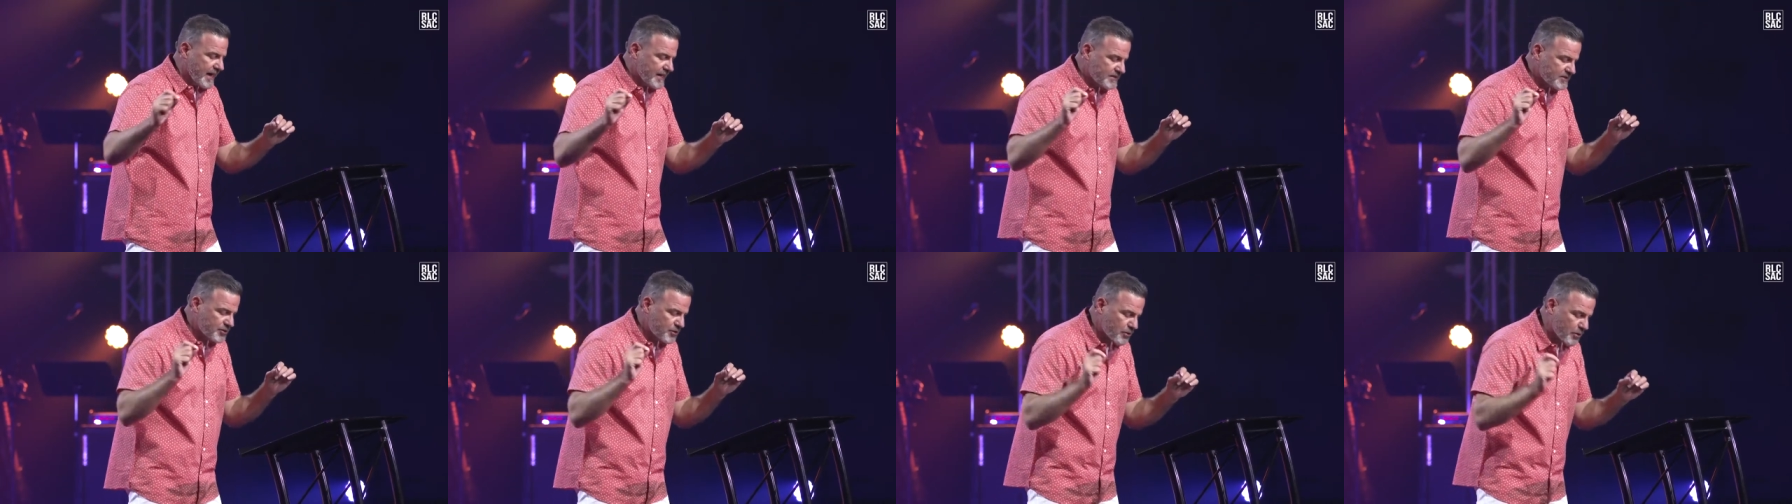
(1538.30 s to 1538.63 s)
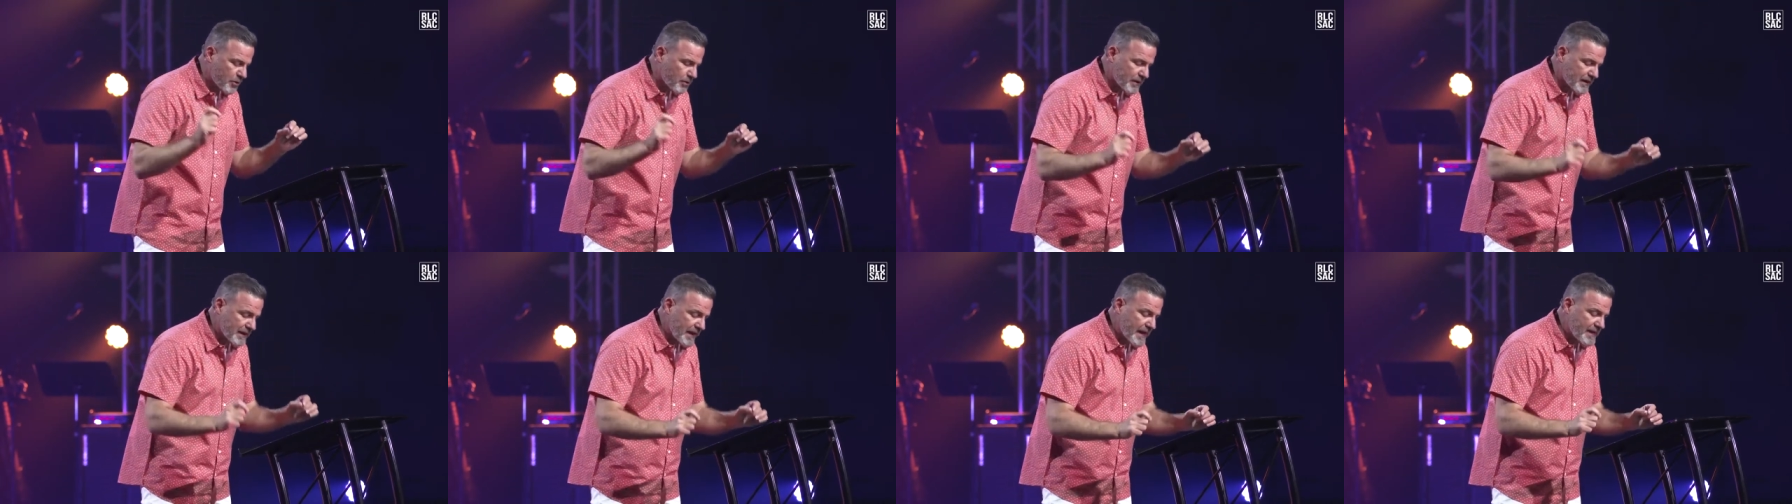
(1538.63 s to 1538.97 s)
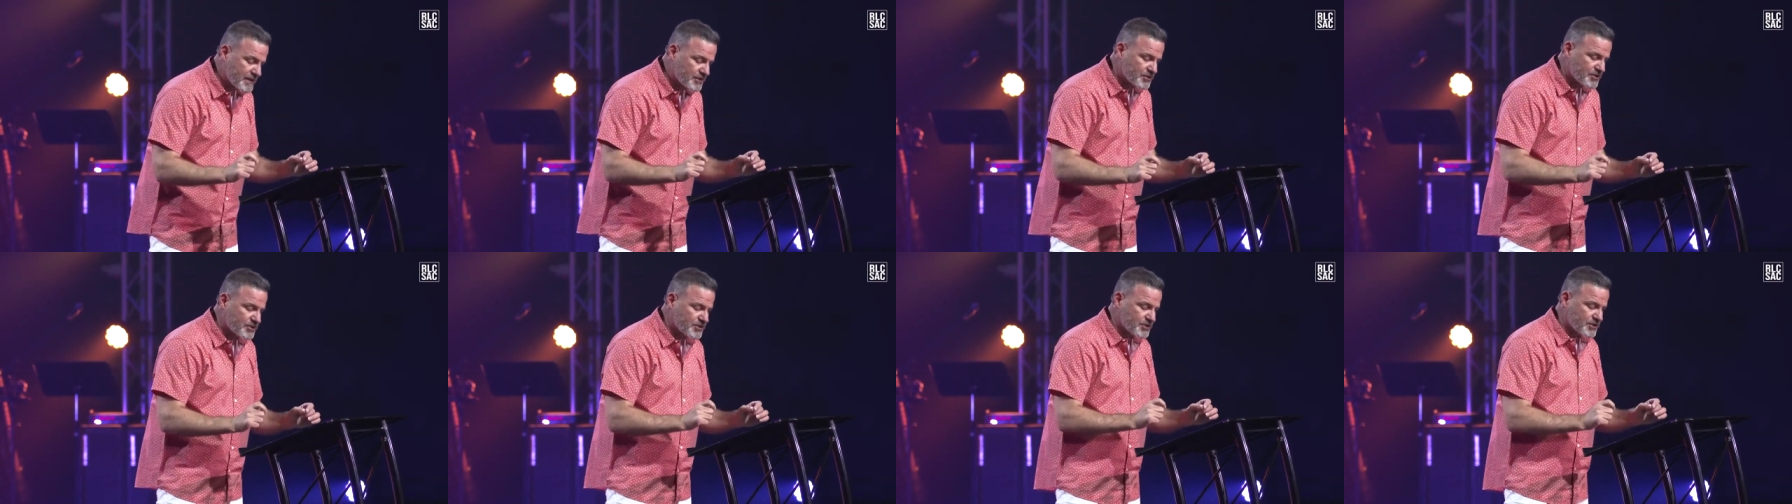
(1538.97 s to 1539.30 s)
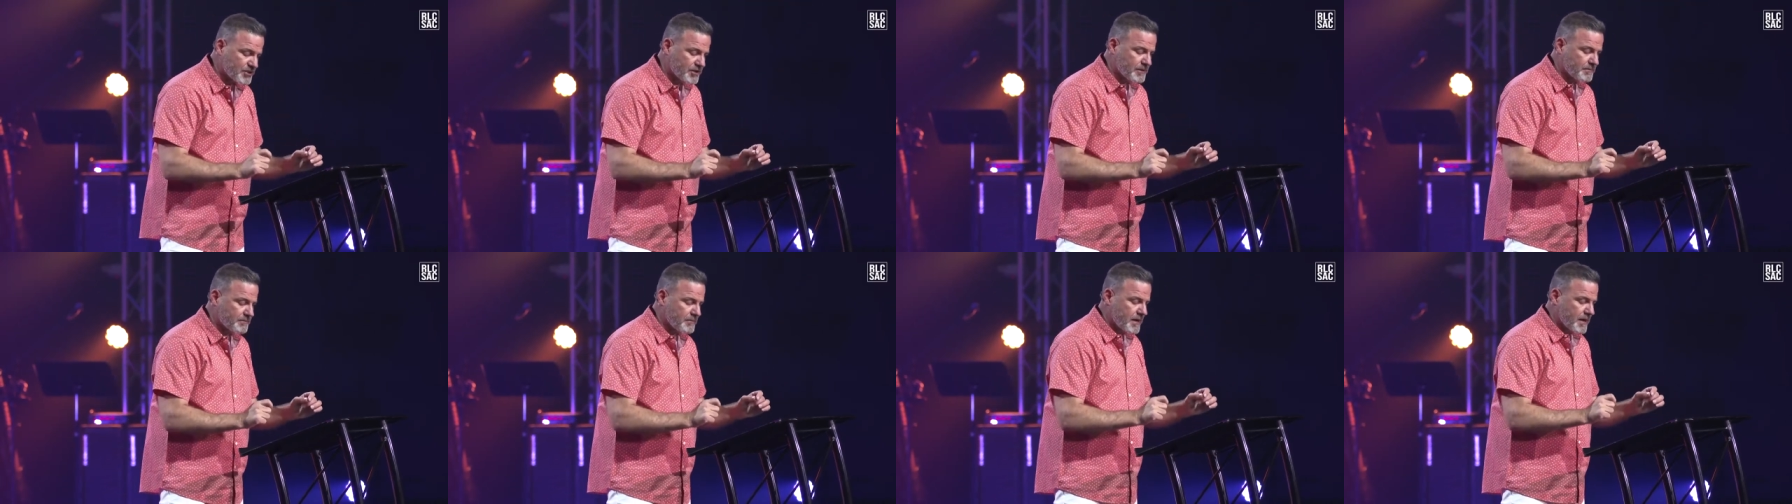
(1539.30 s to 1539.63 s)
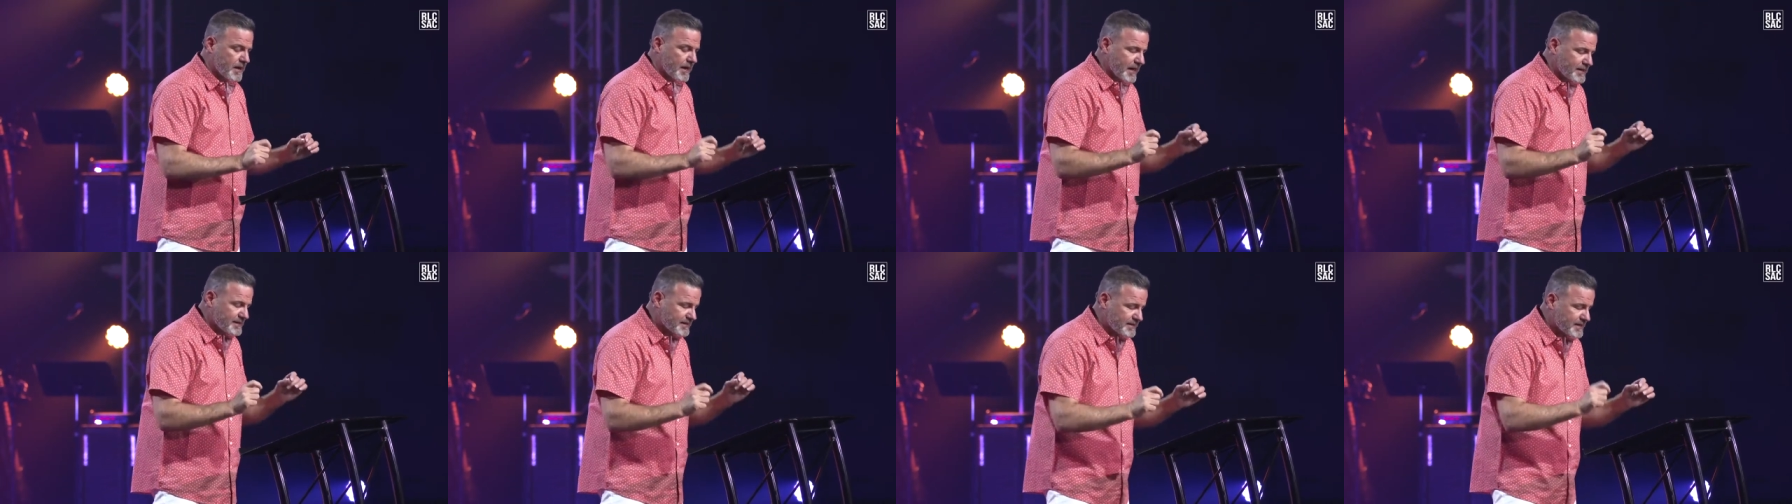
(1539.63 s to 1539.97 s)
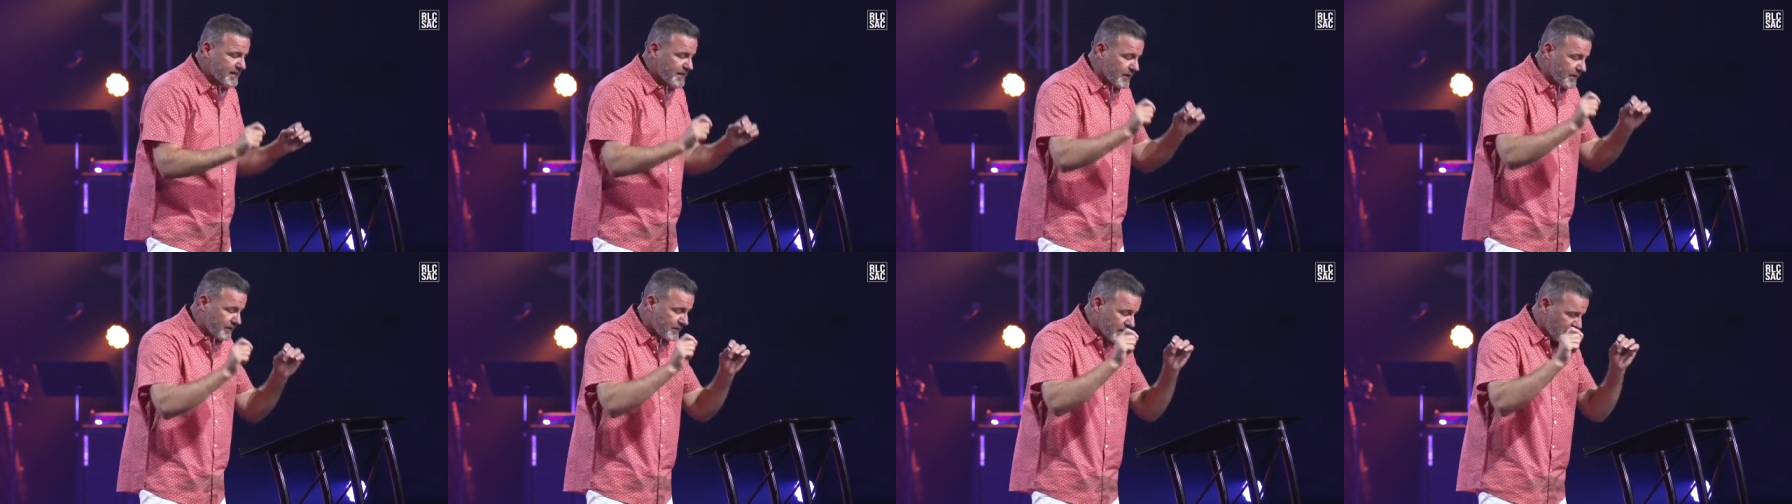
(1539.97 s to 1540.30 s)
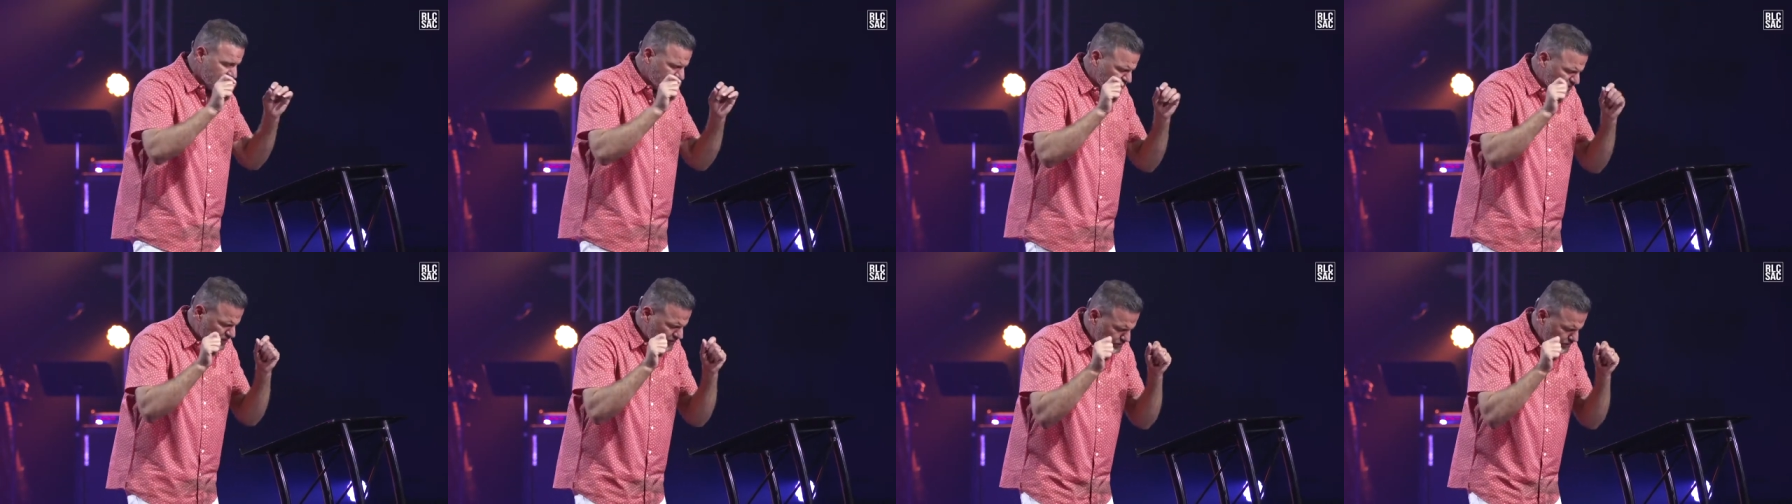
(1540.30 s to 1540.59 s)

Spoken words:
into a relationship instead of